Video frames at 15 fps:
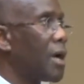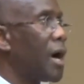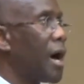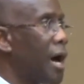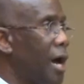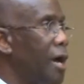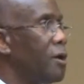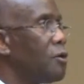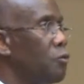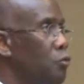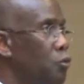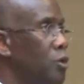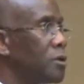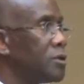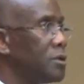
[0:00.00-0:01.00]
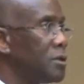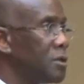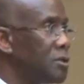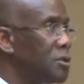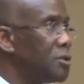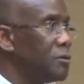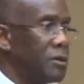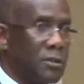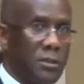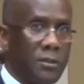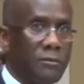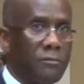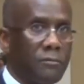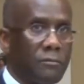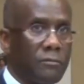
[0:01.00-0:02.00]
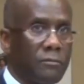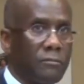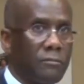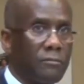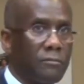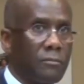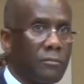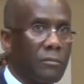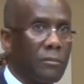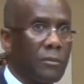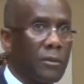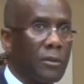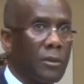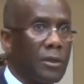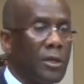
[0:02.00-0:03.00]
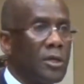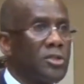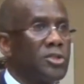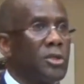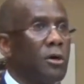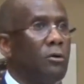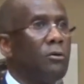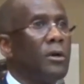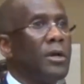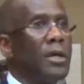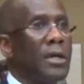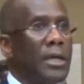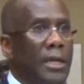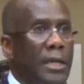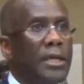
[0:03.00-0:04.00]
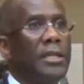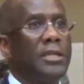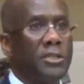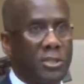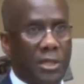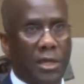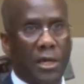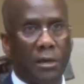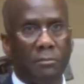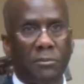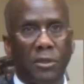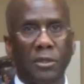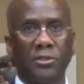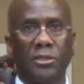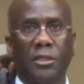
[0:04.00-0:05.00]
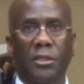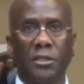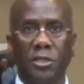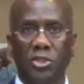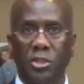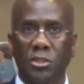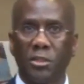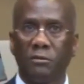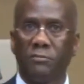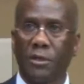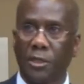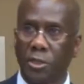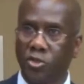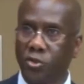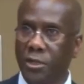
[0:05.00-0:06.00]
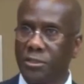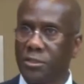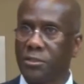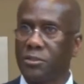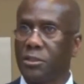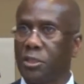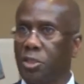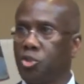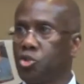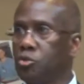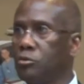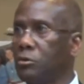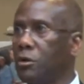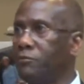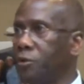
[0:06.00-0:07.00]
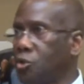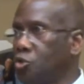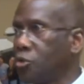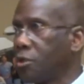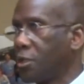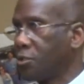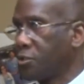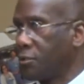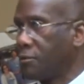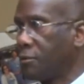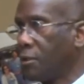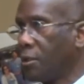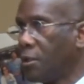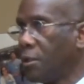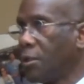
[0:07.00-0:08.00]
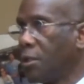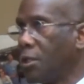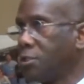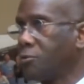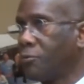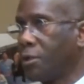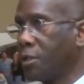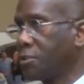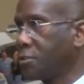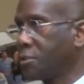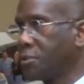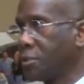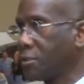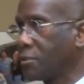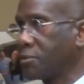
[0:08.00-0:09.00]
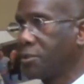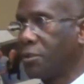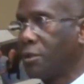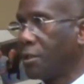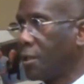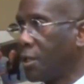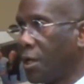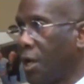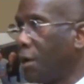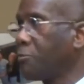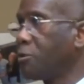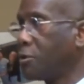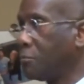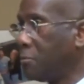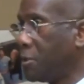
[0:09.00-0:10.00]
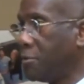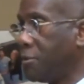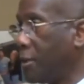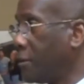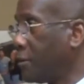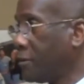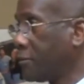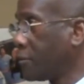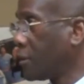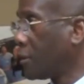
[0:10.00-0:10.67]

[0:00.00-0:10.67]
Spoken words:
I wouldn't do it. So anytime there's an initiative that addresses the issue of education as it relates to sickle cell, I'm going to be there.